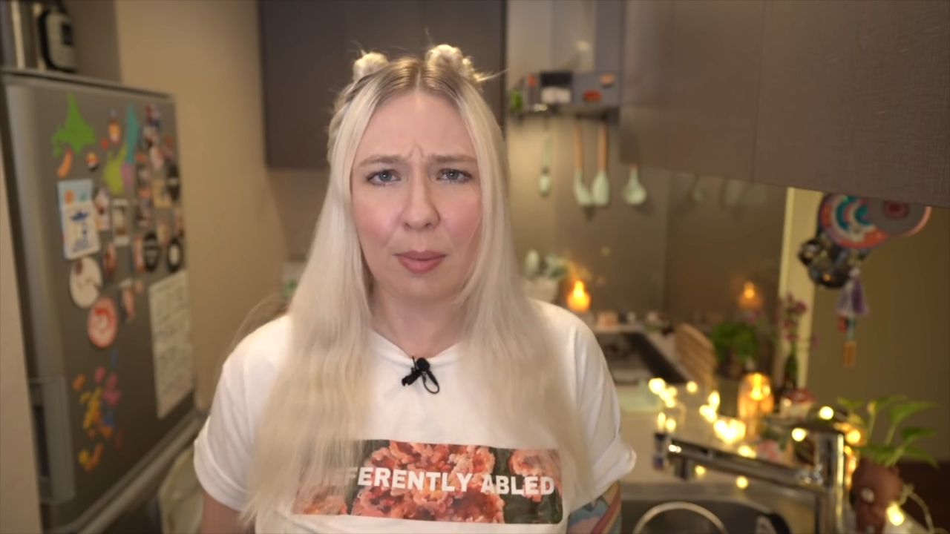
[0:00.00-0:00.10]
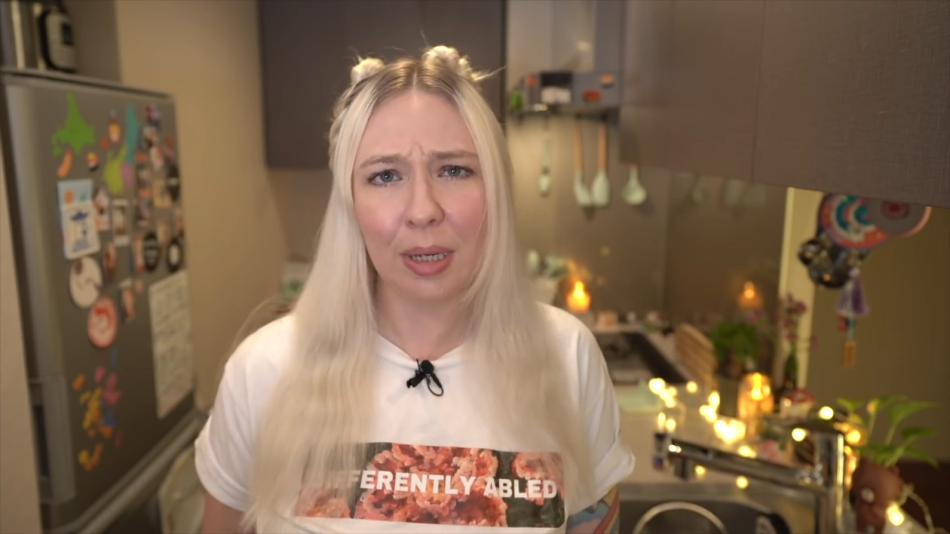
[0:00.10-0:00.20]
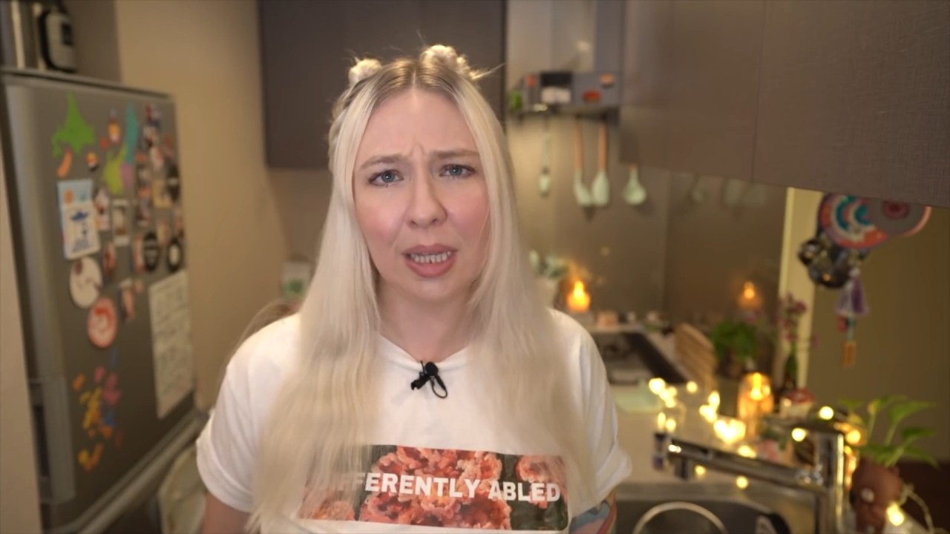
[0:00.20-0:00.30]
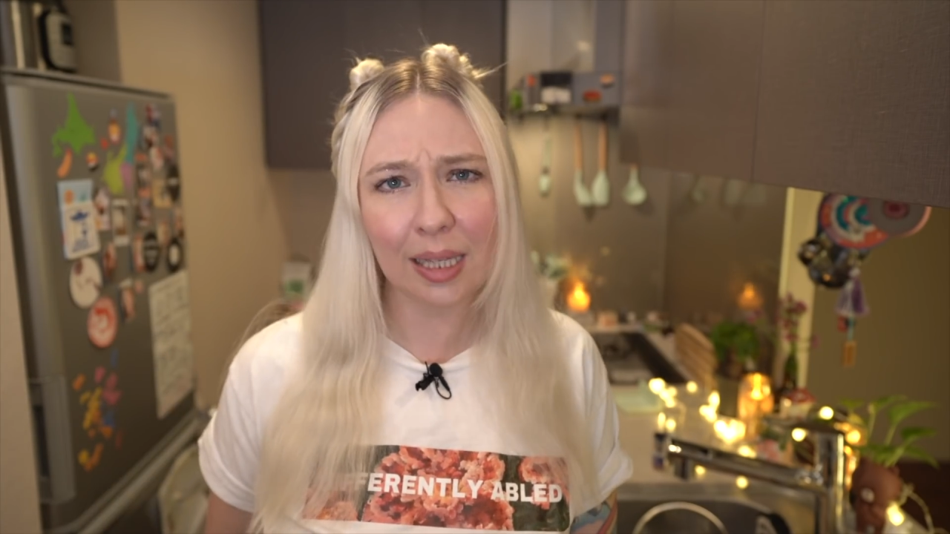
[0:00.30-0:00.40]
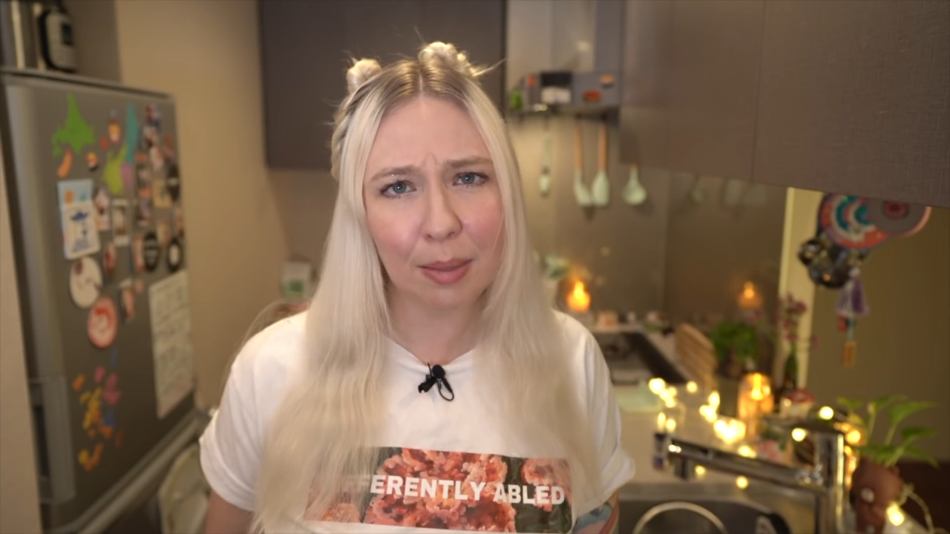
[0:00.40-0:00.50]
I
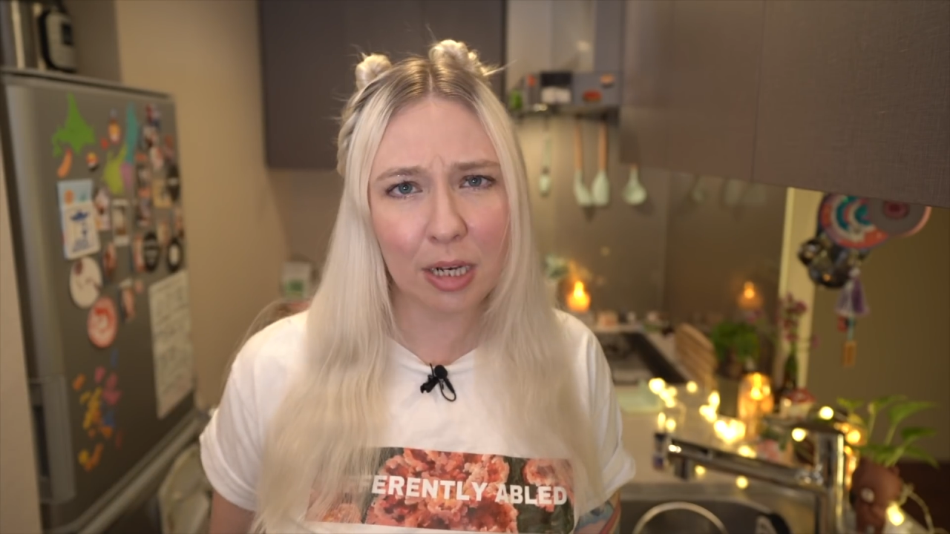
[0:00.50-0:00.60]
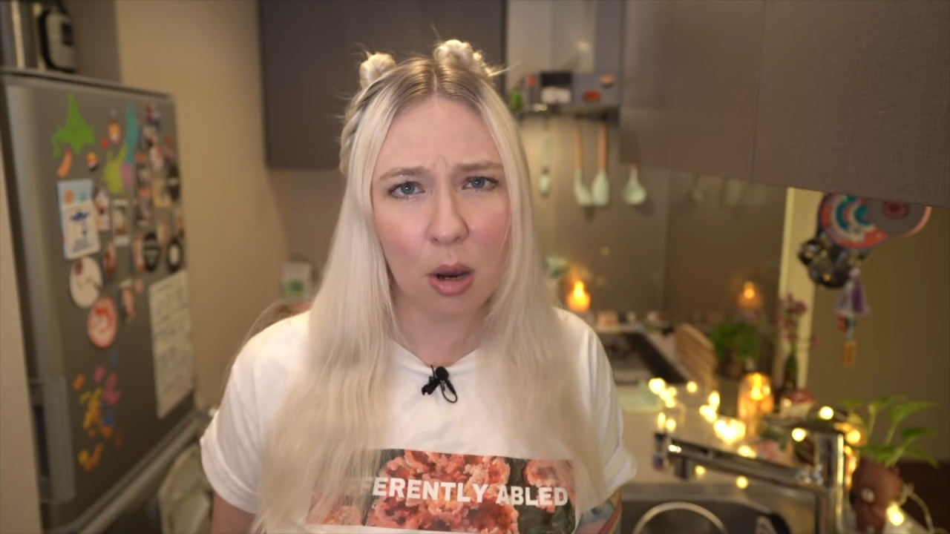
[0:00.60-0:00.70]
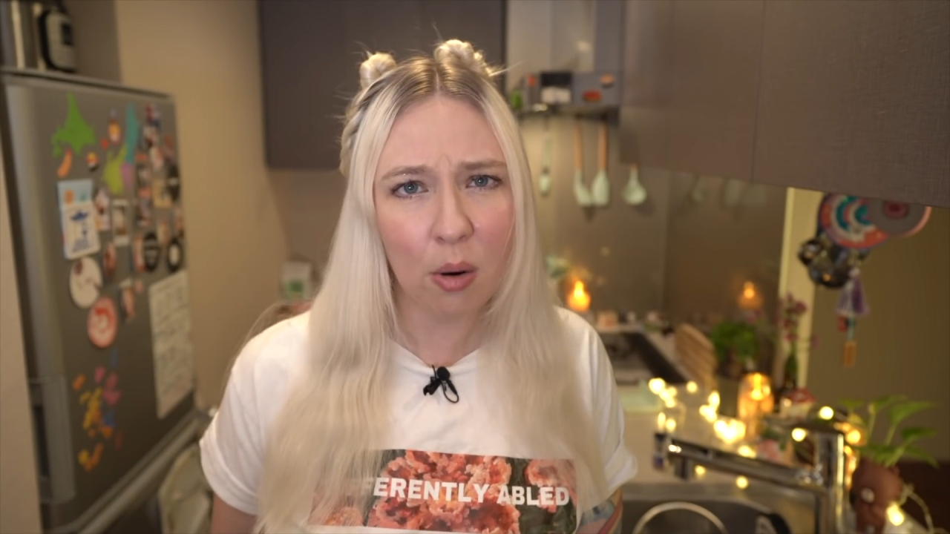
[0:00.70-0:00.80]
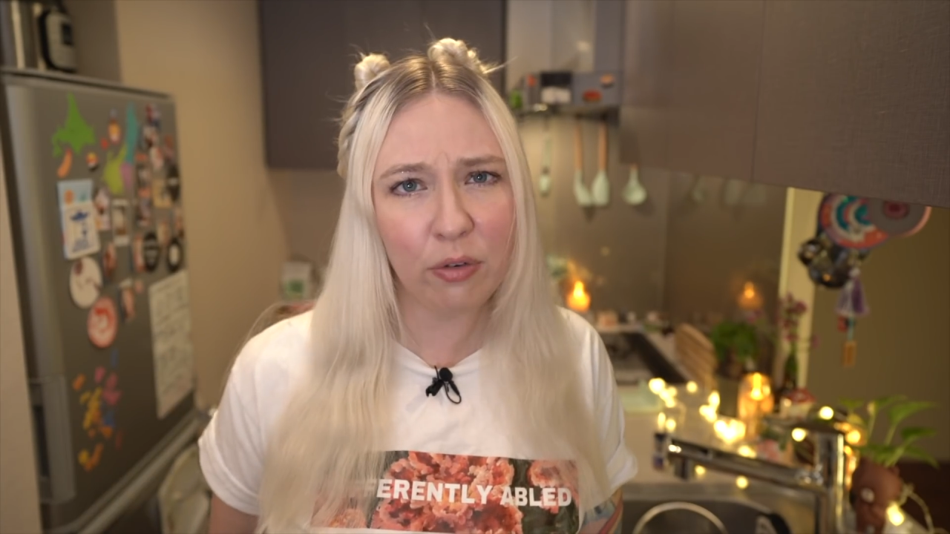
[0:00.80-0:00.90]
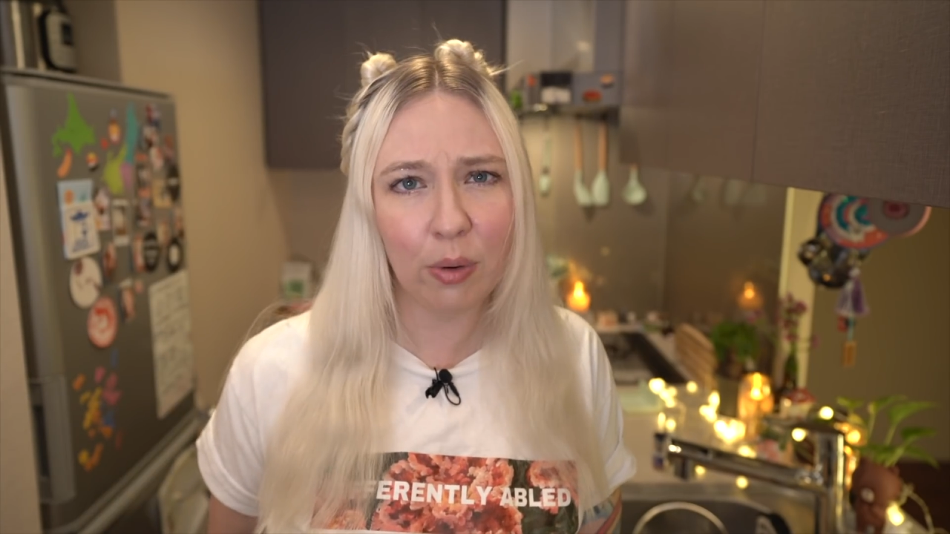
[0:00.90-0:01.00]
mean, like, let me
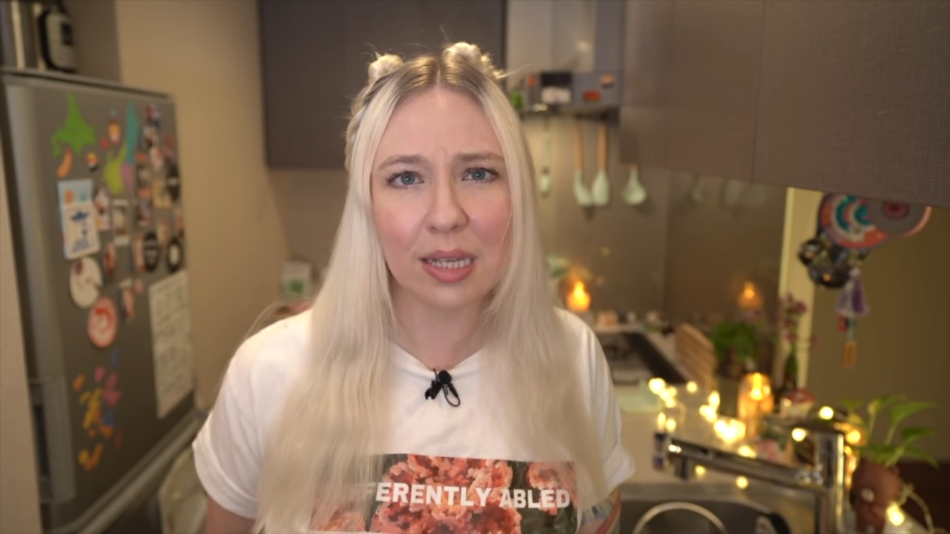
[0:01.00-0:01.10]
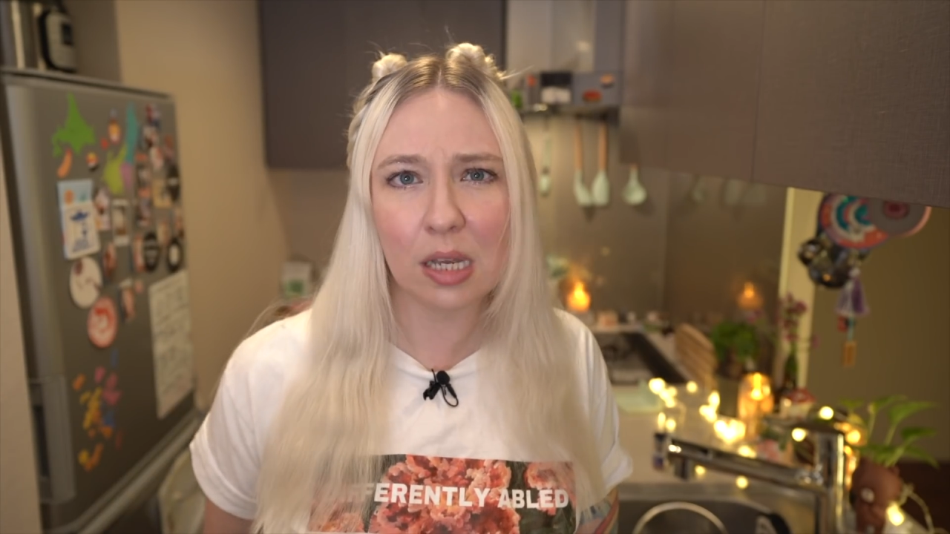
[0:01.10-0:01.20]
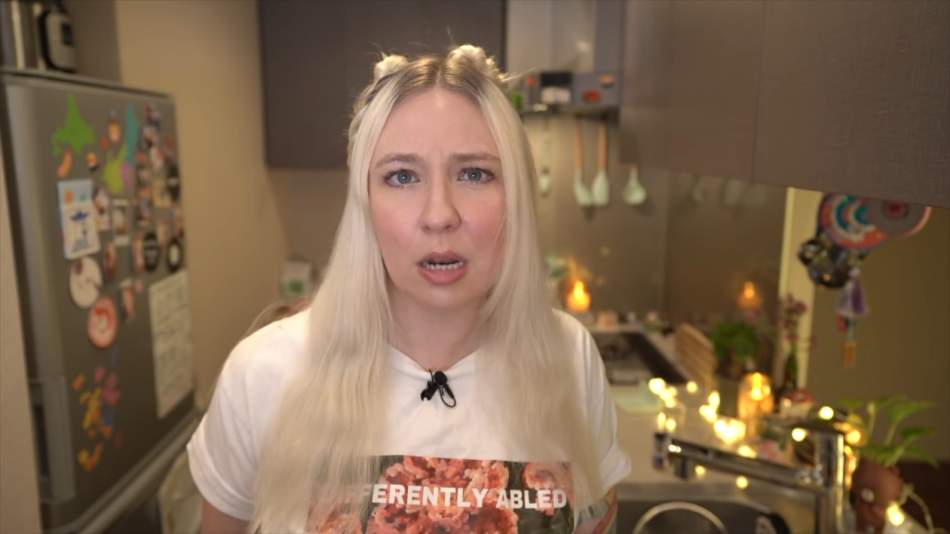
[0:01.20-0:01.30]
know if you guys